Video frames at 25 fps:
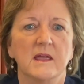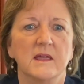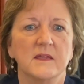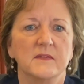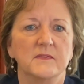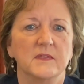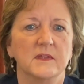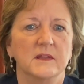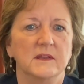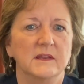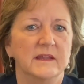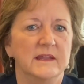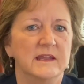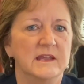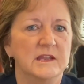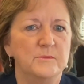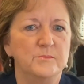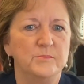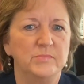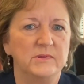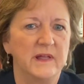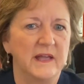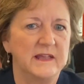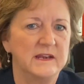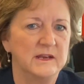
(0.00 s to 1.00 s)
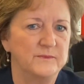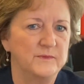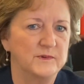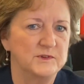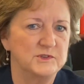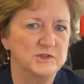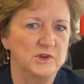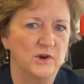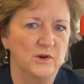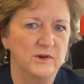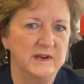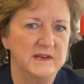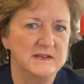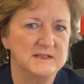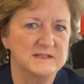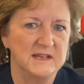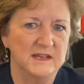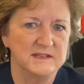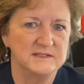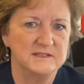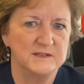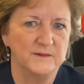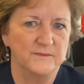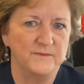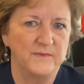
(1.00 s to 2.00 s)
The lead plaintiff attorney
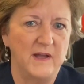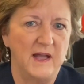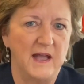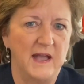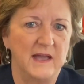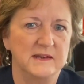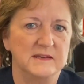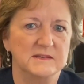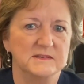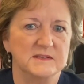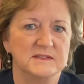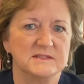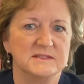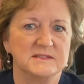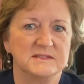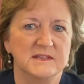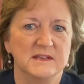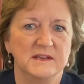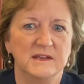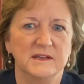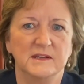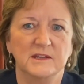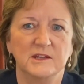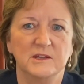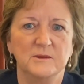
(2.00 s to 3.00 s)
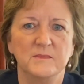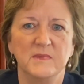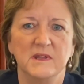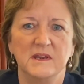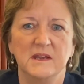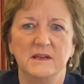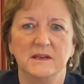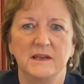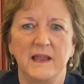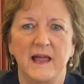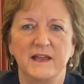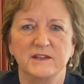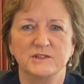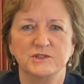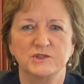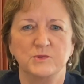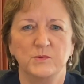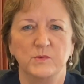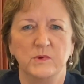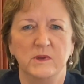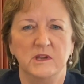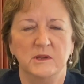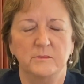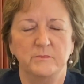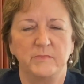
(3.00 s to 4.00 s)
testified in the Senate committee last
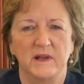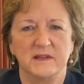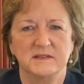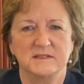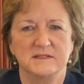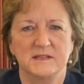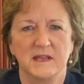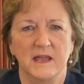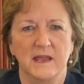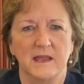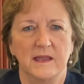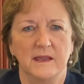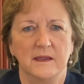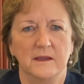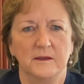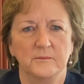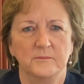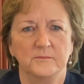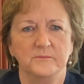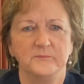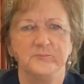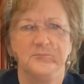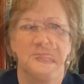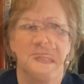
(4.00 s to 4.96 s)
week by saying,